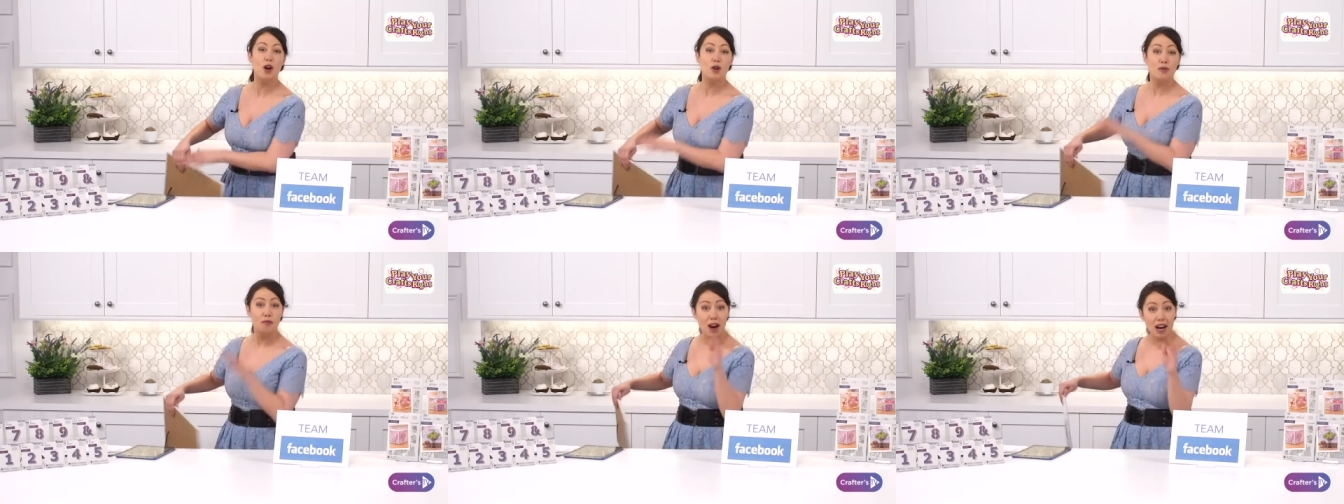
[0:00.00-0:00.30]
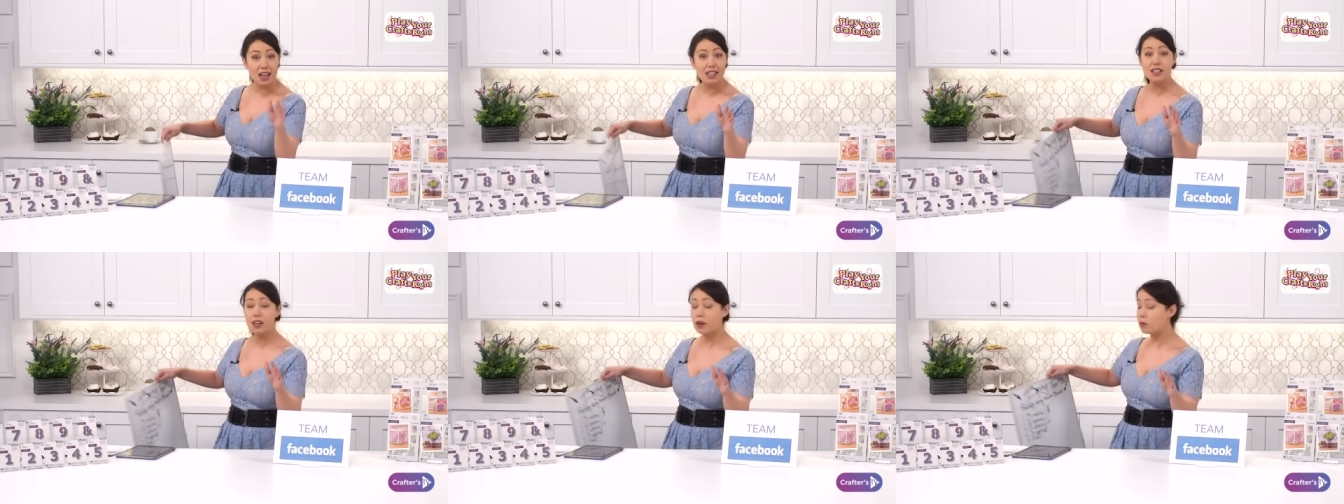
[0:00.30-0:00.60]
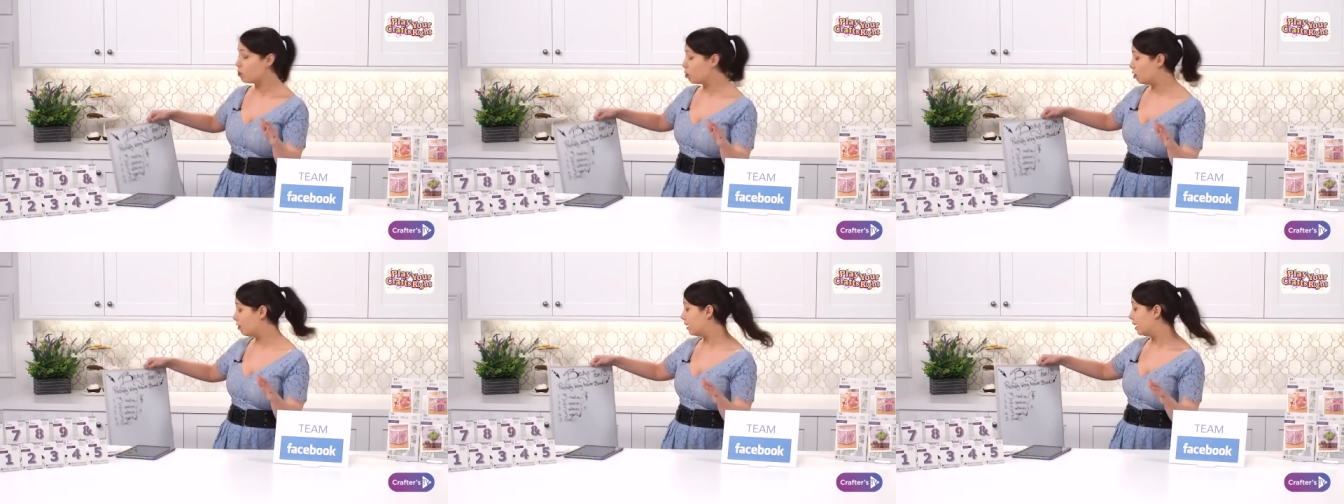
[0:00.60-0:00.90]
Right,
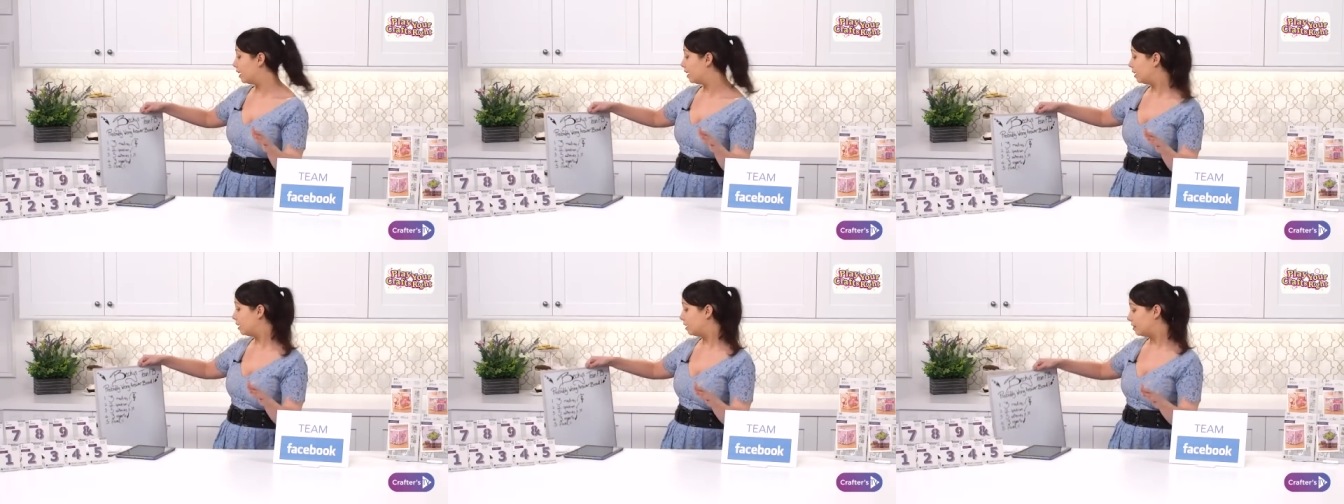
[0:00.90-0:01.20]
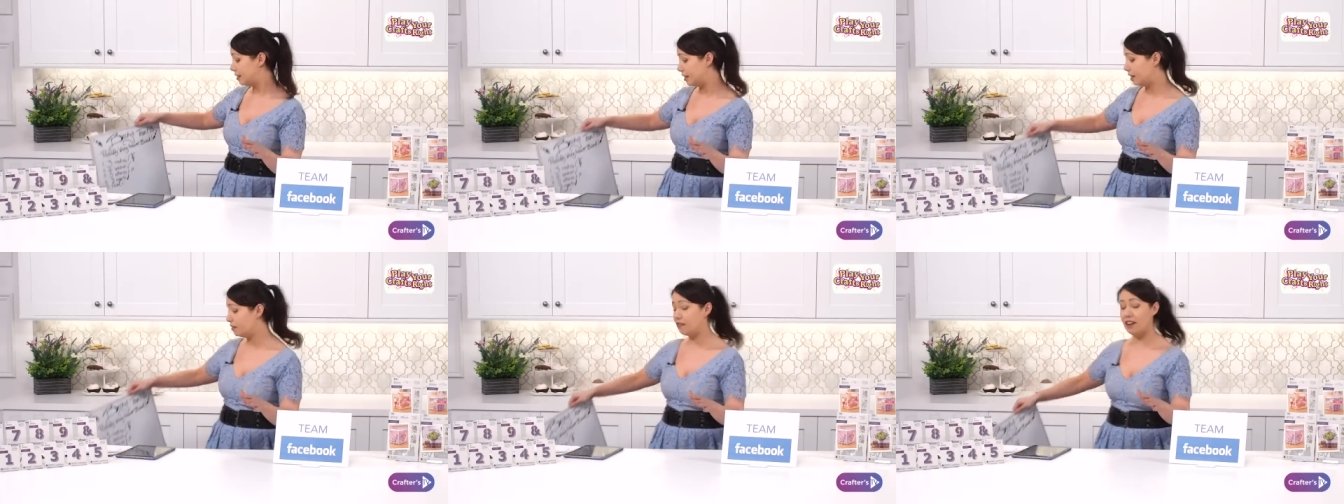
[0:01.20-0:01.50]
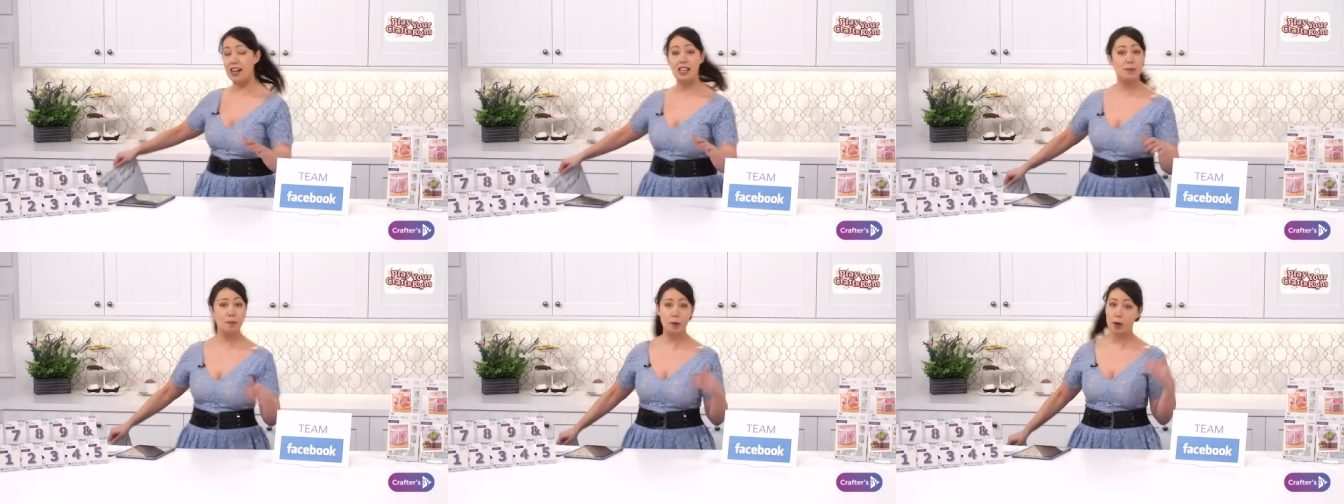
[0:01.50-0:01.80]
don't worry, Team
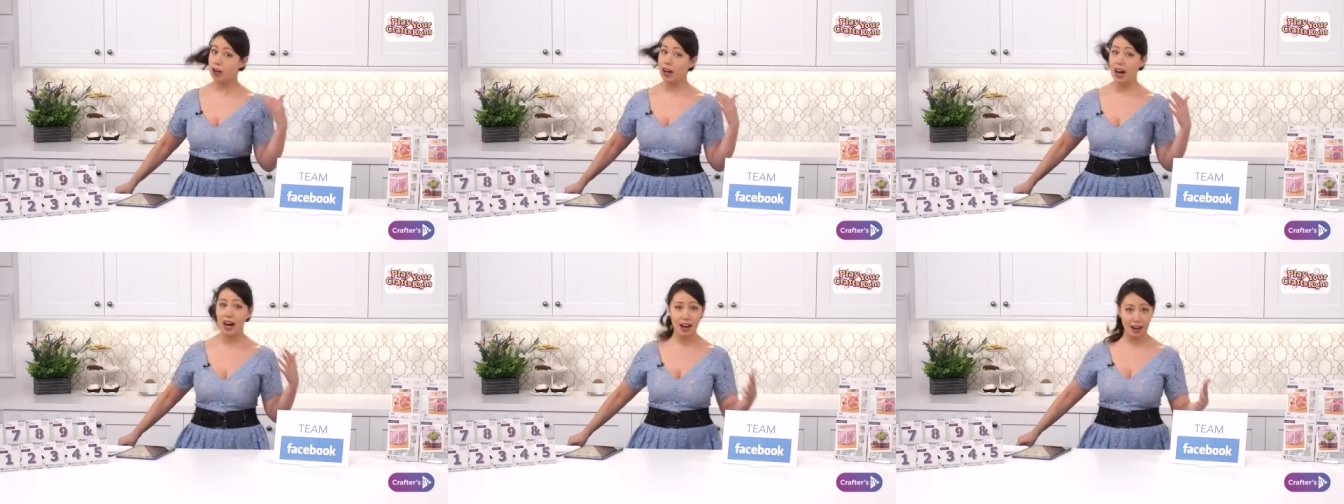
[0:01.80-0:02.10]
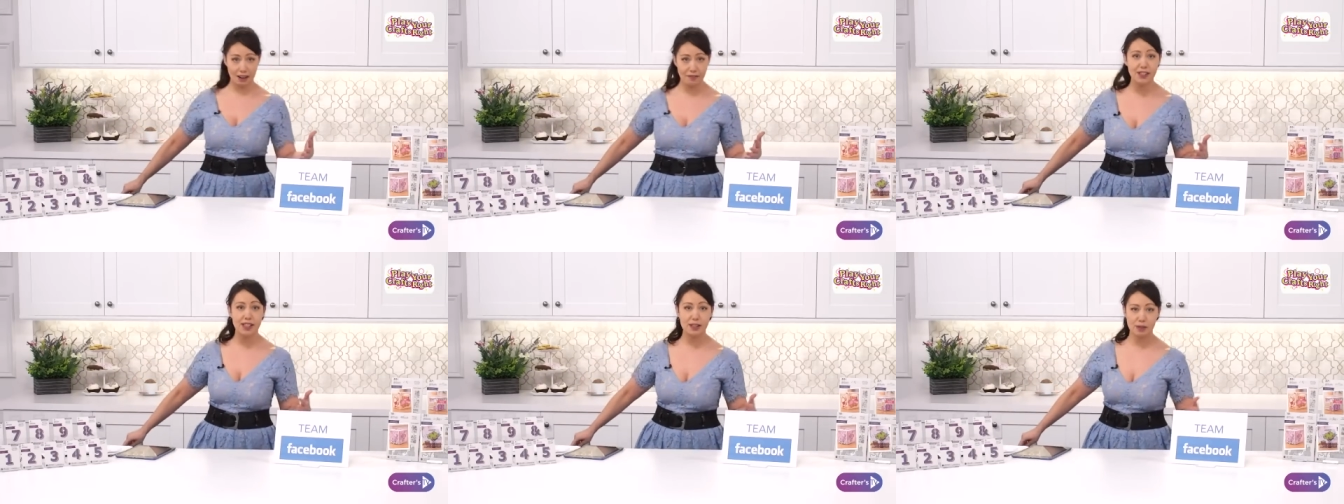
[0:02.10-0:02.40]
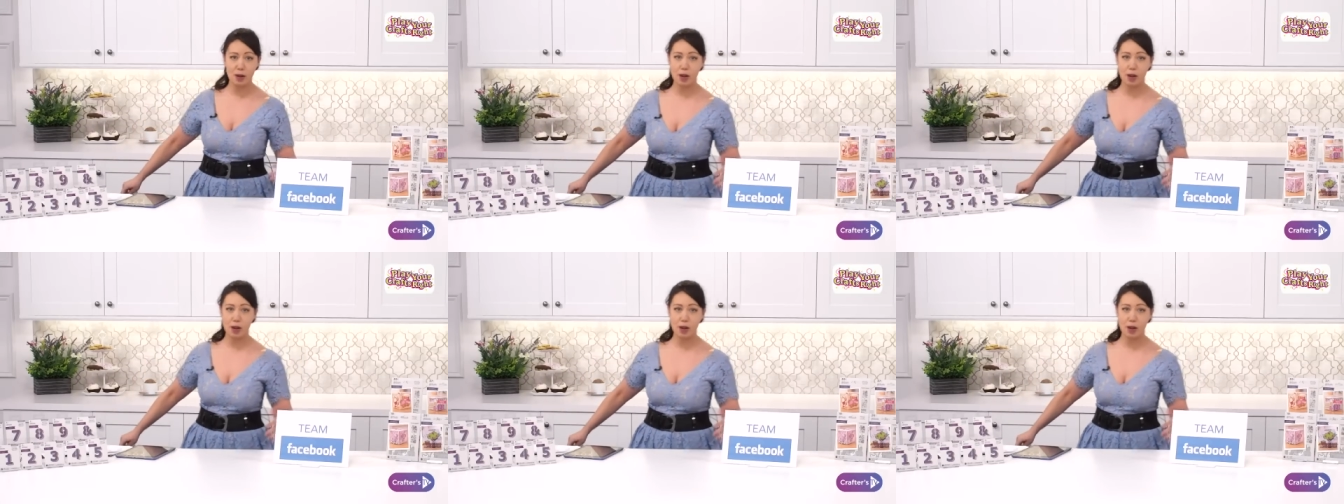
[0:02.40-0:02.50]
Facebook, I have still